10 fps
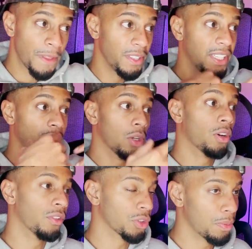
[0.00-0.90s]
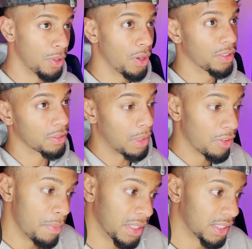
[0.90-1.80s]
you're getting a lot of entrepreneurs from
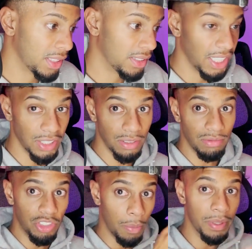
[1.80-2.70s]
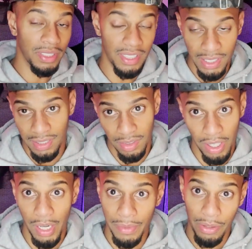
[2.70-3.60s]
other businesses. They jumping into this,
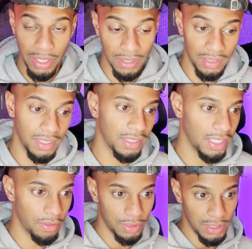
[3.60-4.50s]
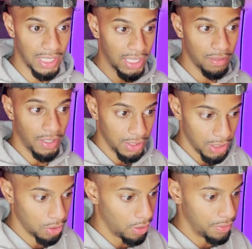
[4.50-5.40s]
starting up their agencies, and obviously taking
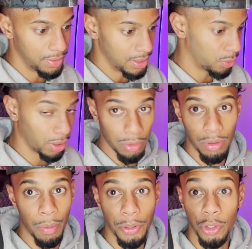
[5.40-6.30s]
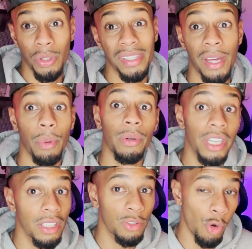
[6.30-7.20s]
advantage of the incredible opportunity that we're
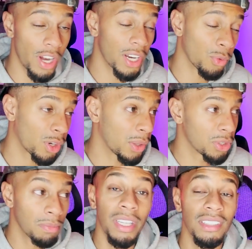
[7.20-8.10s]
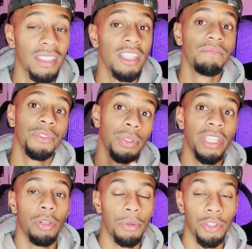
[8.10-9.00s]
in right now, right? Which means you
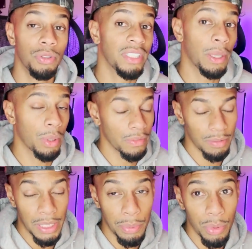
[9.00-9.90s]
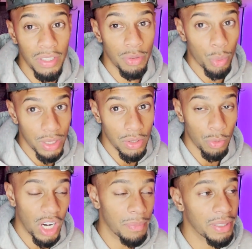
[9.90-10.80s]
get the opportunity to network with these people if you're in the
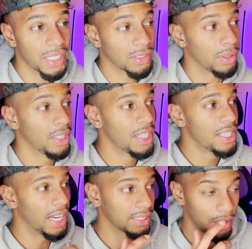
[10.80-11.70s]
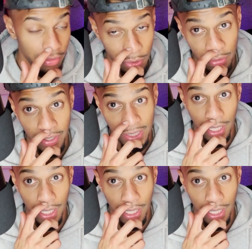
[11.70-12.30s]
right place. So that's another good thing that